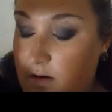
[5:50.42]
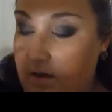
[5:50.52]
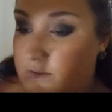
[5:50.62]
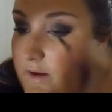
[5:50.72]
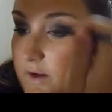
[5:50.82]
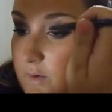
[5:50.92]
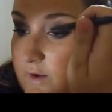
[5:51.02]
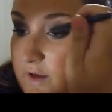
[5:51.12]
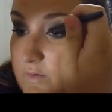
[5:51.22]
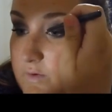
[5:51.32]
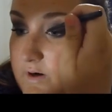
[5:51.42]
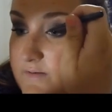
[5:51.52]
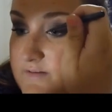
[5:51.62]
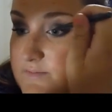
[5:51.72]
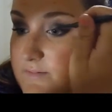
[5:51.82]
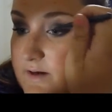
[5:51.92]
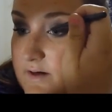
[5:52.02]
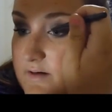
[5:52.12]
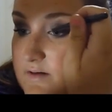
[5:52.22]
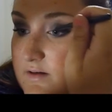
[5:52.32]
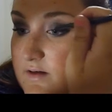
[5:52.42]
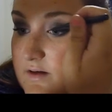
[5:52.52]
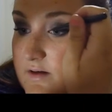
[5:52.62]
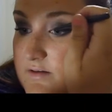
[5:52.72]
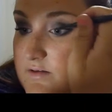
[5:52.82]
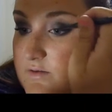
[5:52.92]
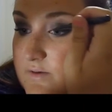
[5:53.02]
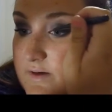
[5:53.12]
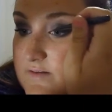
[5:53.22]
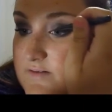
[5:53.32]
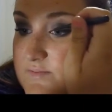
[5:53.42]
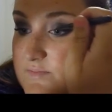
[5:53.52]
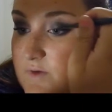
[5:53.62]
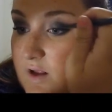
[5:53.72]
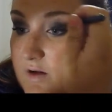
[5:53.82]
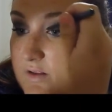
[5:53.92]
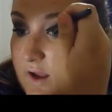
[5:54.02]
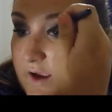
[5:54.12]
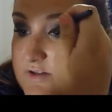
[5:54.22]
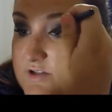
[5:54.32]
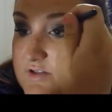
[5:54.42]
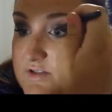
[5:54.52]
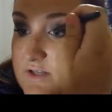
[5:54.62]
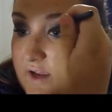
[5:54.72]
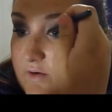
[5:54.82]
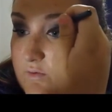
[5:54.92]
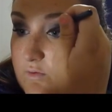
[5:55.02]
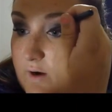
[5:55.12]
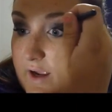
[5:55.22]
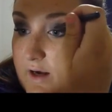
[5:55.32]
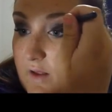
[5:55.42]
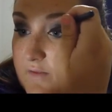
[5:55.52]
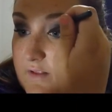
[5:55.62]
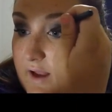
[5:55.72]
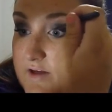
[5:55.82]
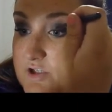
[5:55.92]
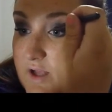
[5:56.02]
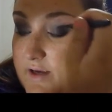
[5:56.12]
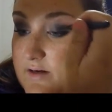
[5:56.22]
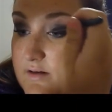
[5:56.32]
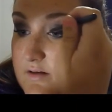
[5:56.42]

And then go inwards, but doing a smaller line, just staying right on the lash line.